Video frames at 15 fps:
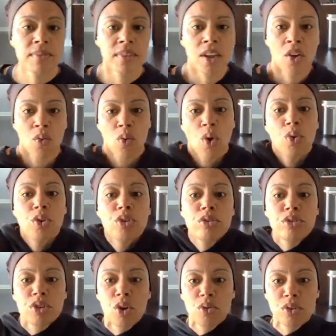Roll your
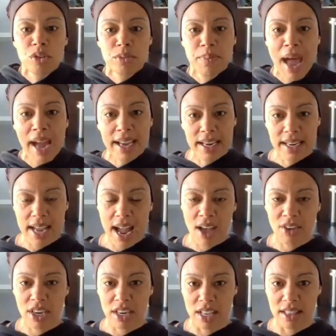shoulders back and
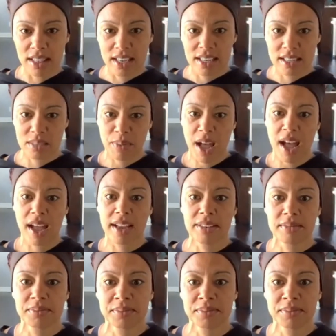down and lengthen the spine.